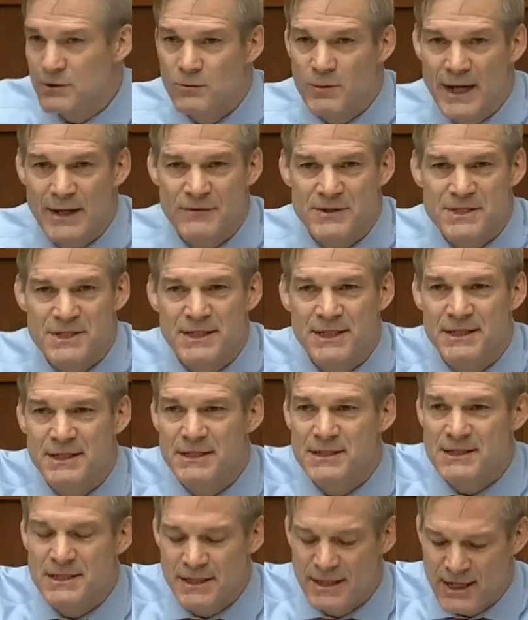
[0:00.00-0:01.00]
ran the
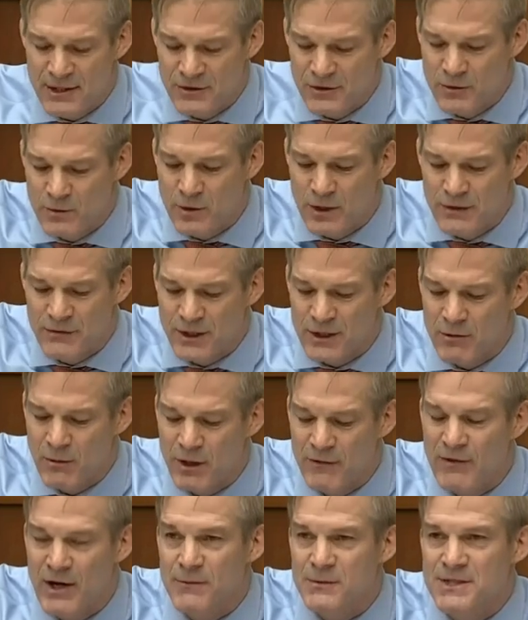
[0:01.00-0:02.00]
CDC and you were on the
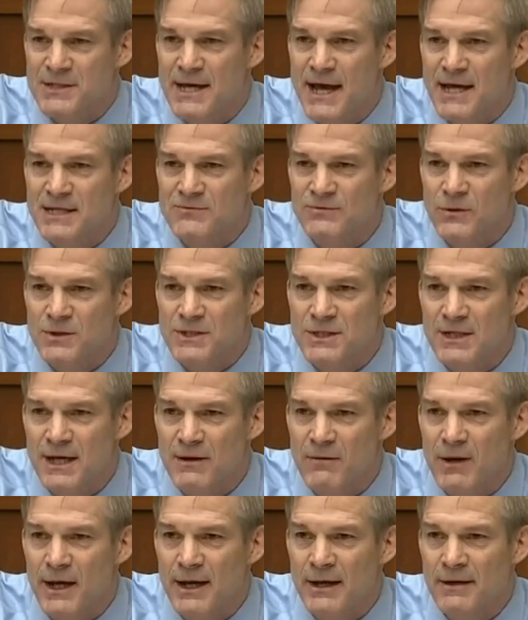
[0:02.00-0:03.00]
coronavirus task force. Is
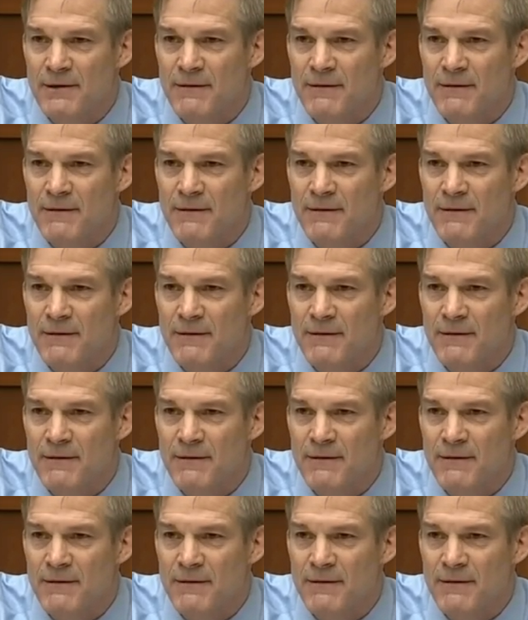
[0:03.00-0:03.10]
that right?